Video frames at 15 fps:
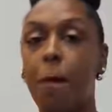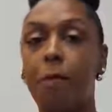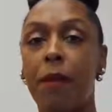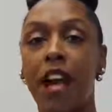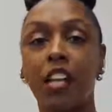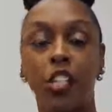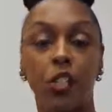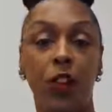
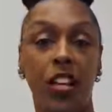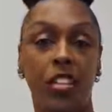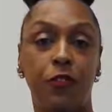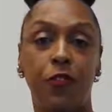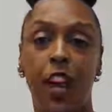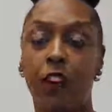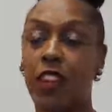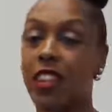Make sure it's
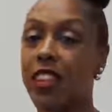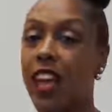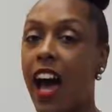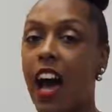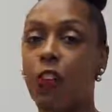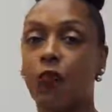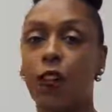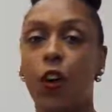very
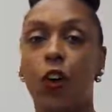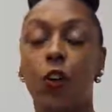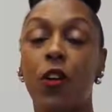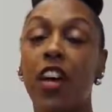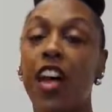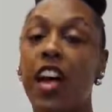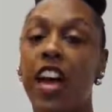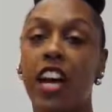
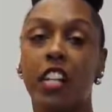thoughtful